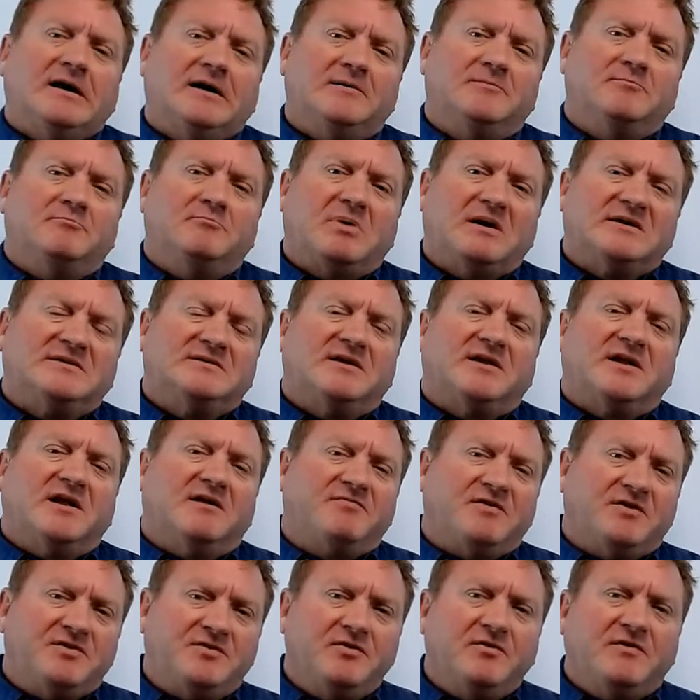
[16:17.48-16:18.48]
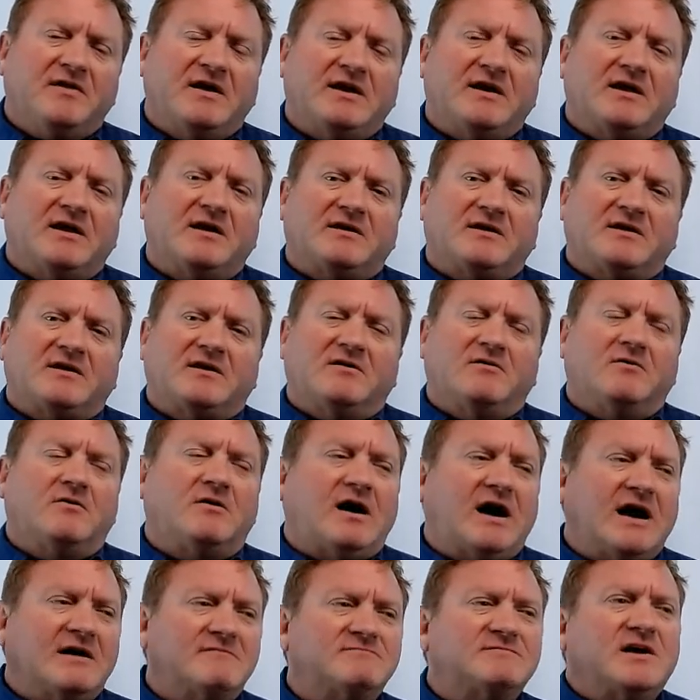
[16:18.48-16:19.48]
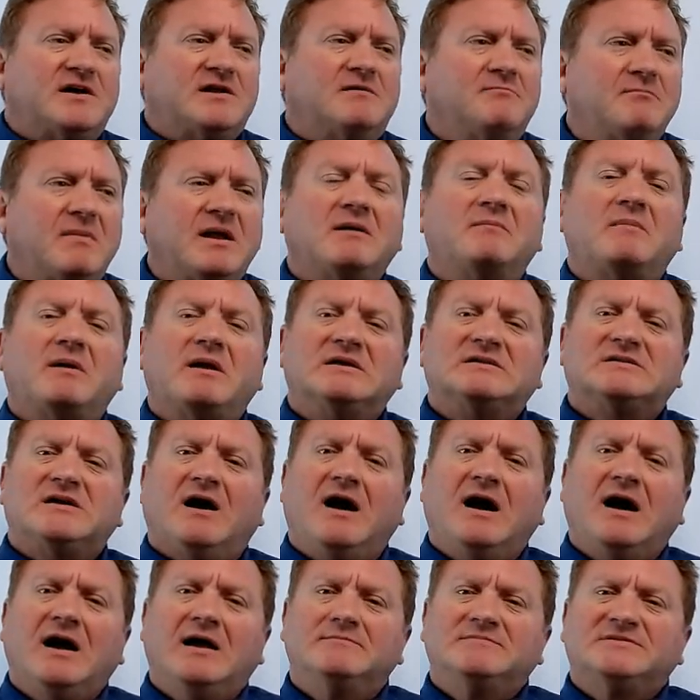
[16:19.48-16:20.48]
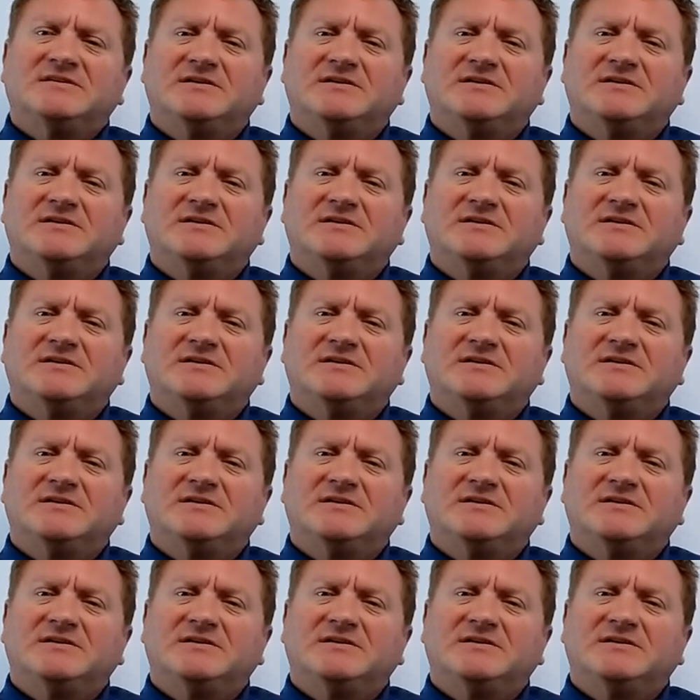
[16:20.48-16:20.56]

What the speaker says: But if you do that, I've done it many, many times.